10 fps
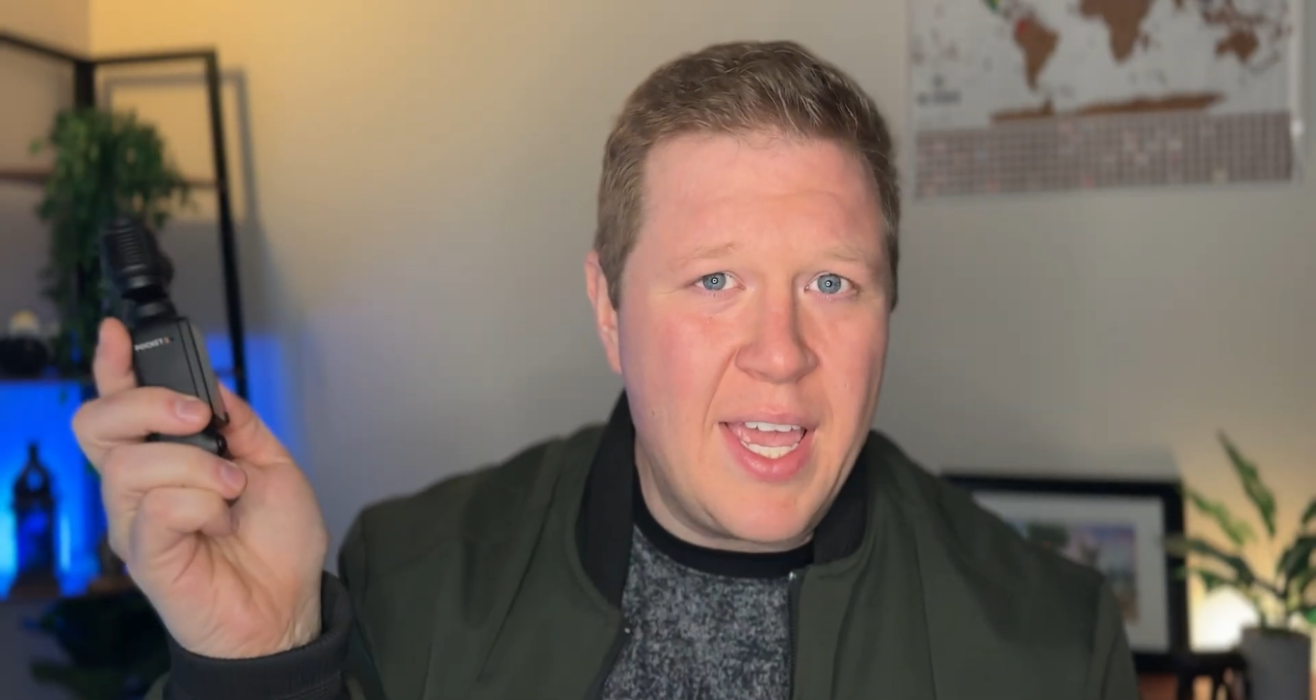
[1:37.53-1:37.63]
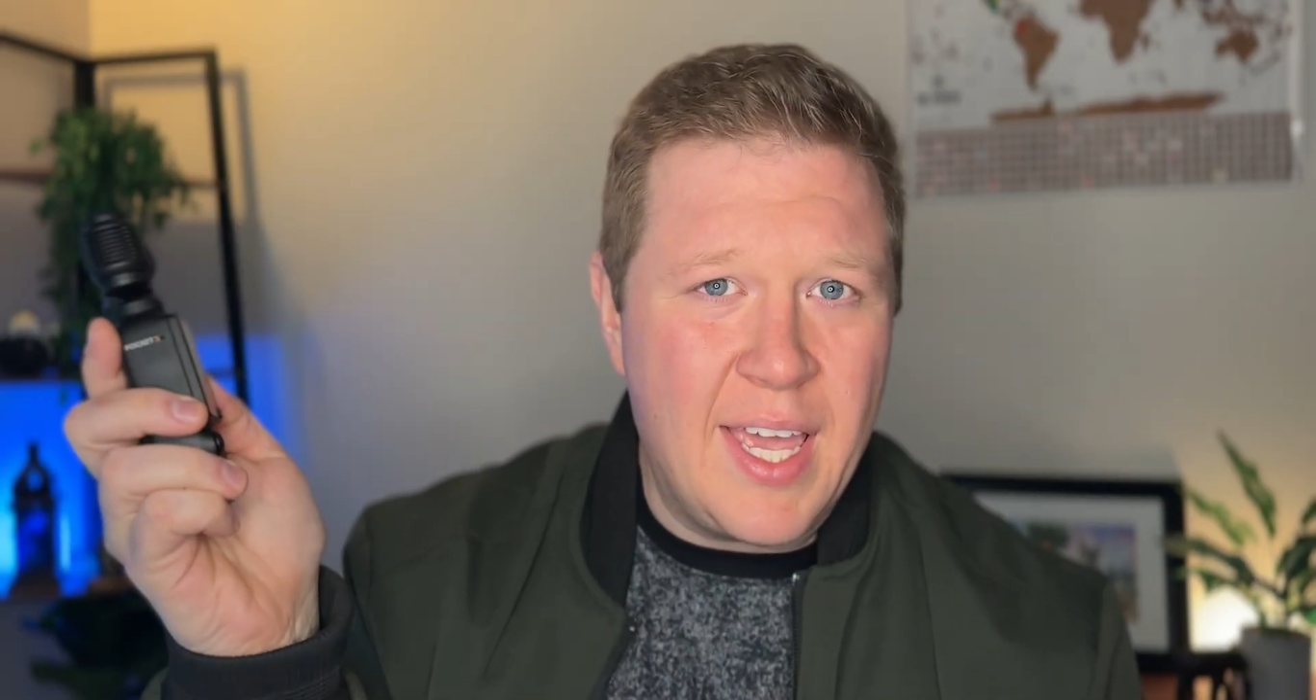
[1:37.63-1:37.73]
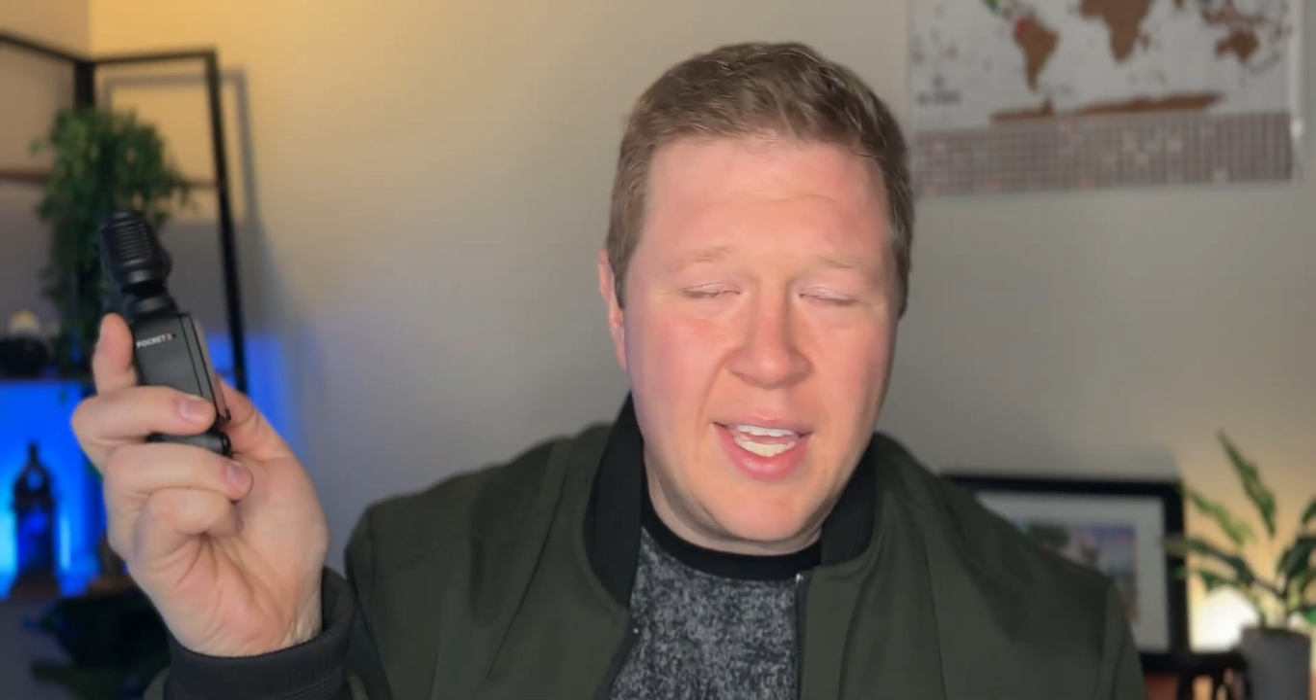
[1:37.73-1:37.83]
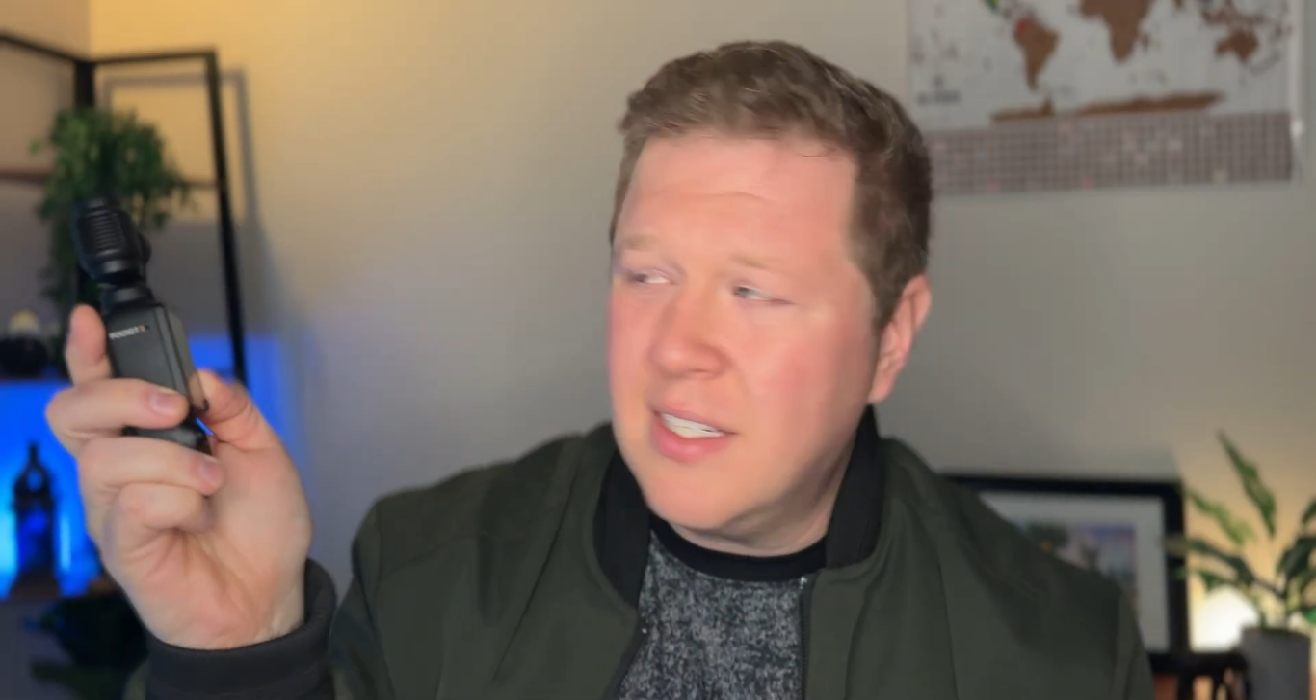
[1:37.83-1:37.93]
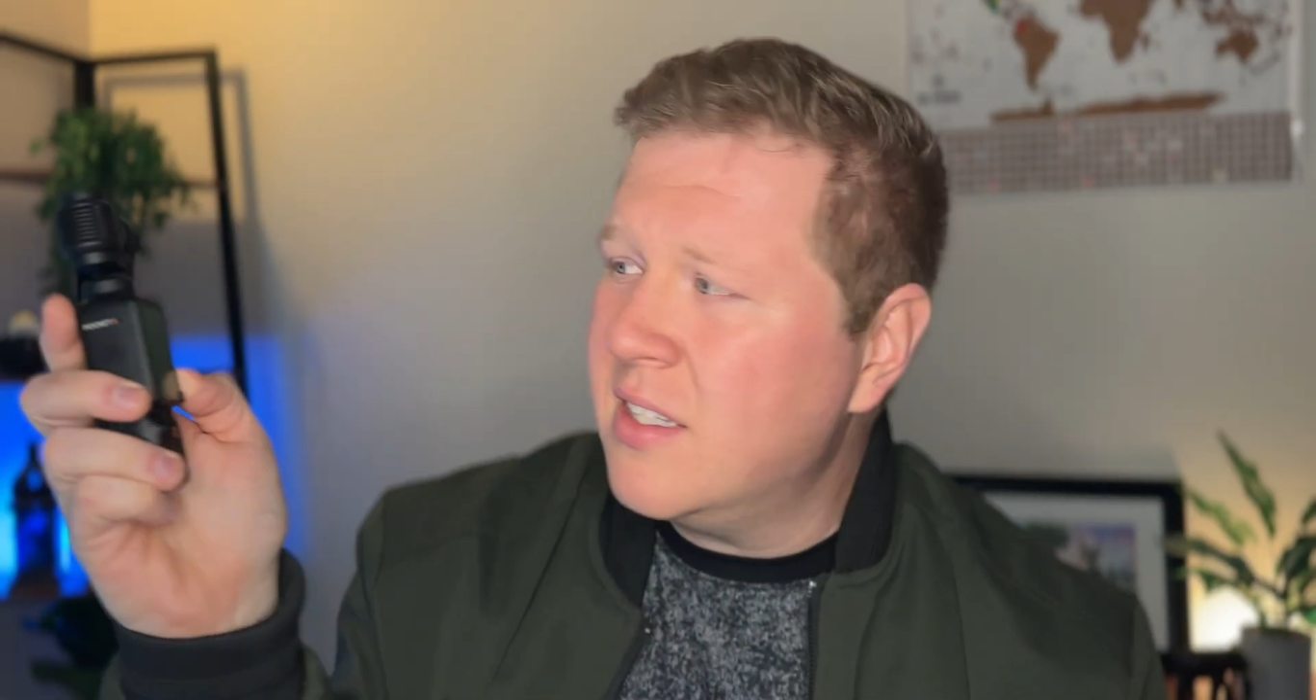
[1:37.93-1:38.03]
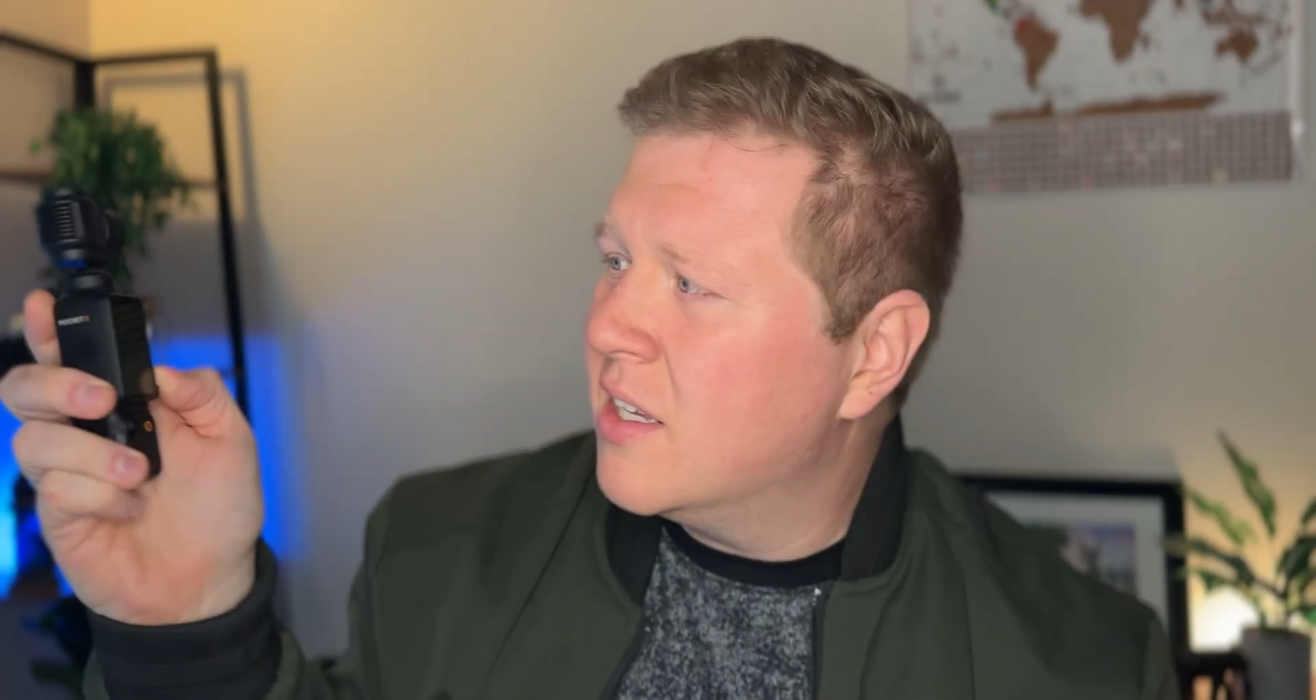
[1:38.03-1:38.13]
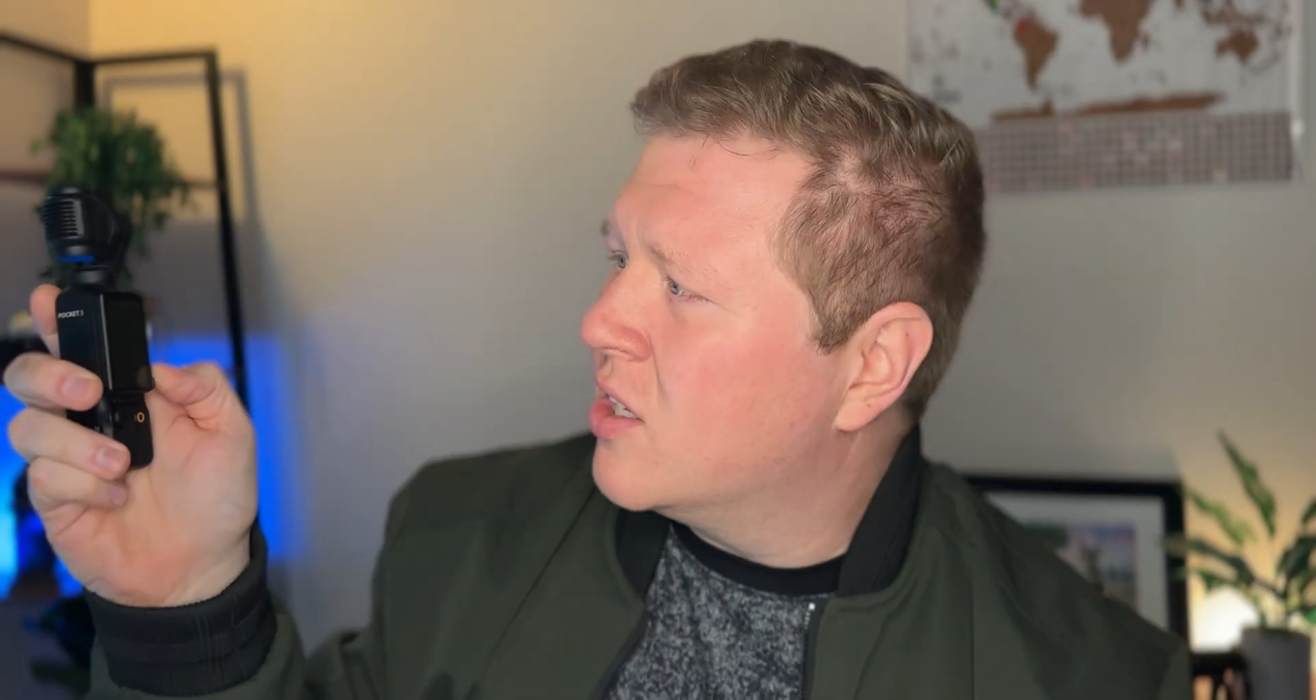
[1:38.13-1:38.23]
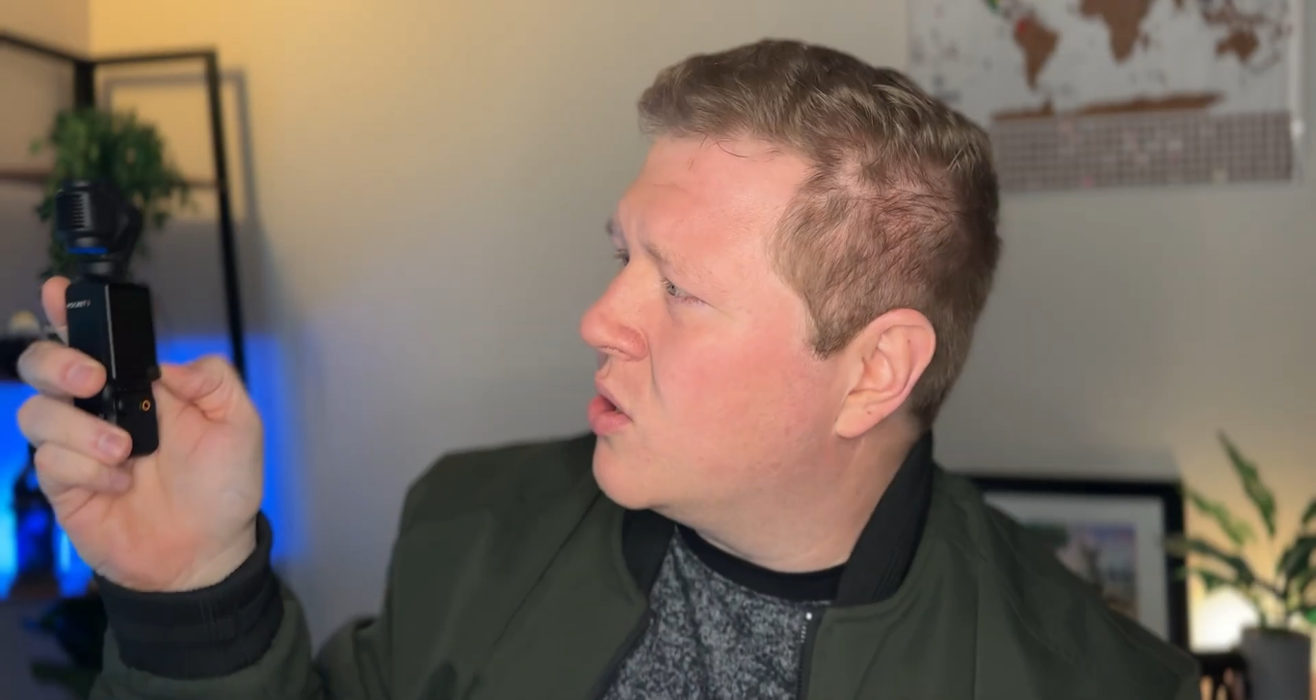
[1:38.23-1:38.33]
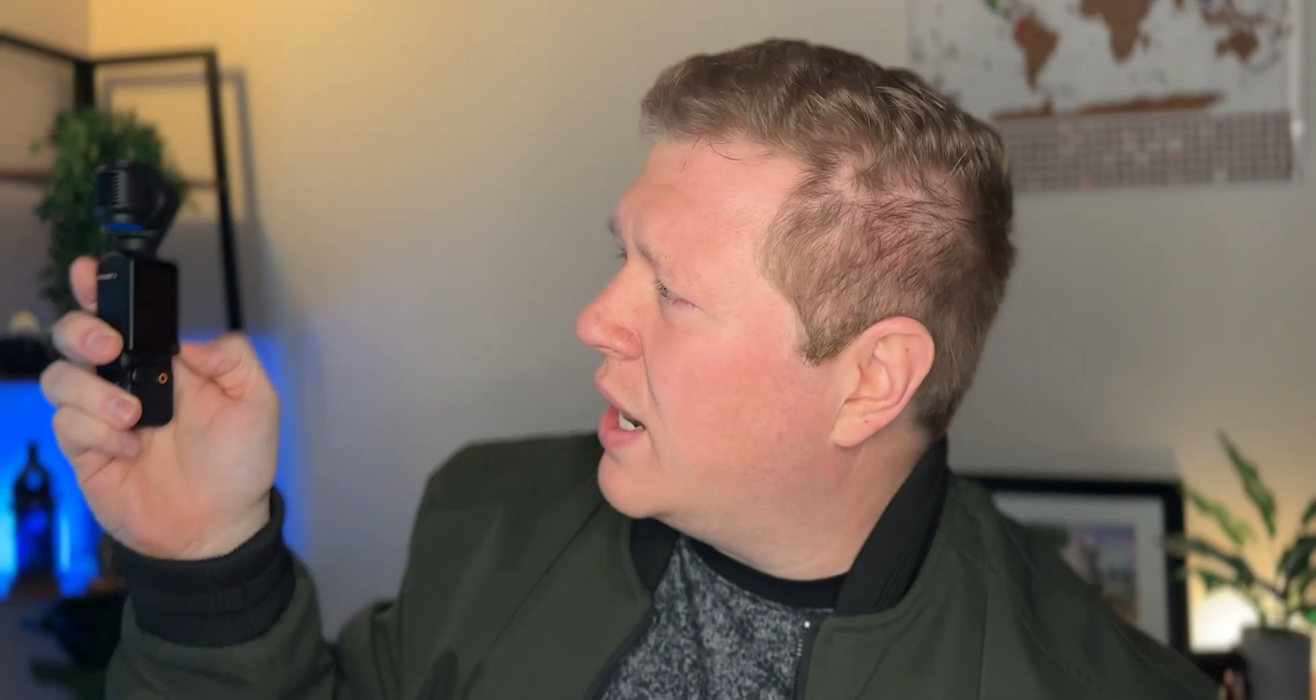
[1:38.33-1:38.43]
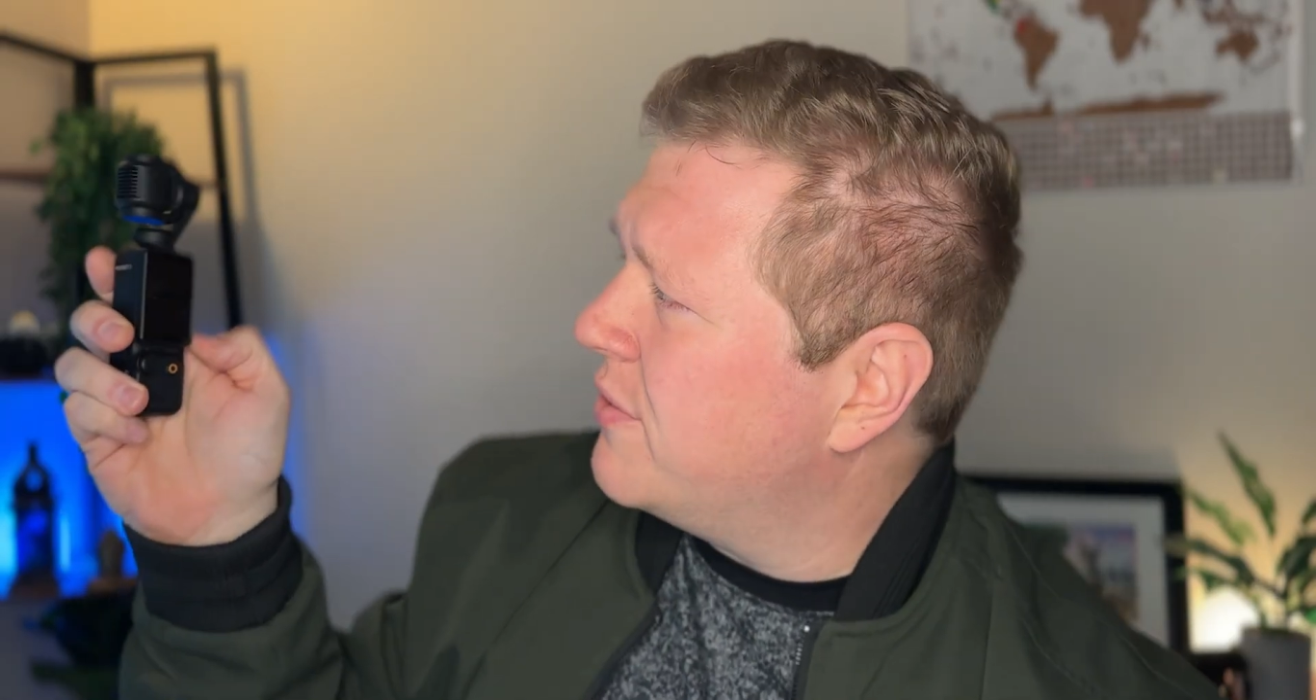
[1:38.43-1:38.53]
hand,
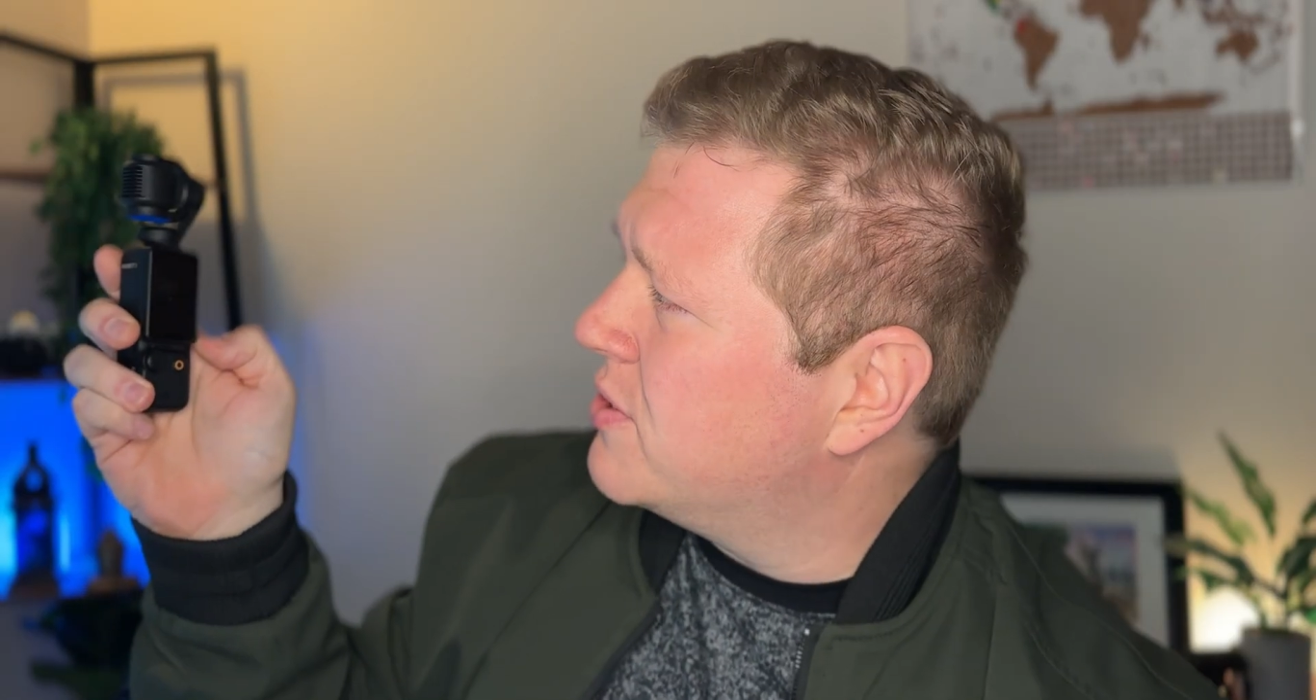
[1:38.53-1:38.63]
you have